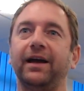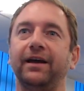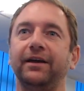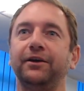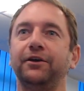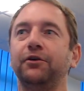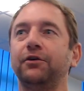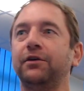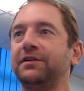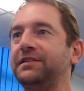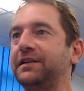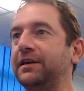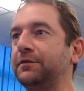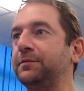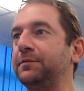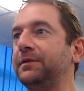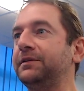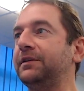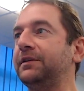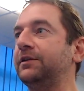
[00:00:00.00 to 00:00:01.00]
Your
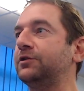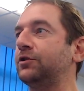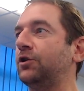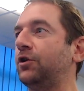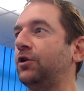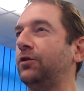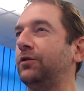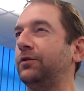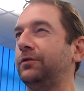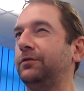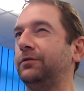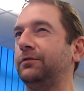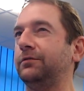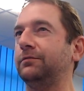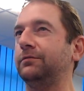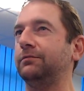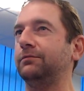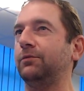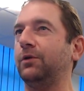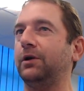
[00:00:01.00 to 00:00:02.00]
assessment is
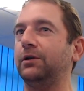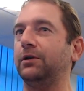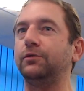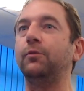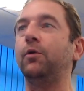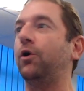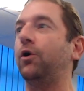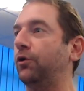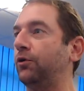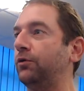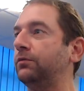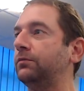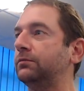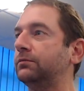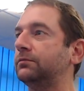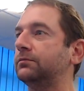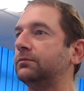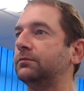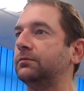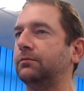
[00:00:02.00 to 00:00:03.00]
on, well, tomorrow
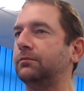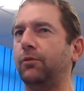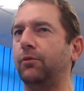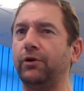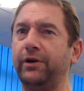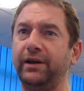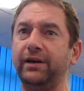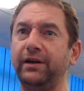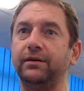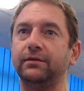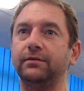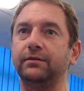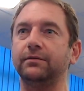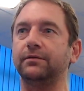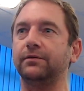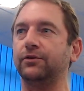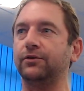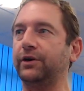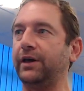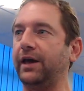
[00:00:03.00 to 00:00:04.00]
morning.
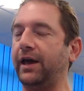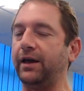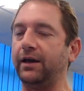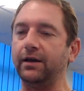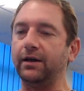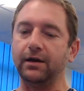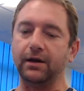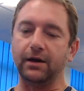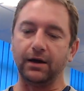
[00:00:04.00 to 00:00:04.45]
Okay.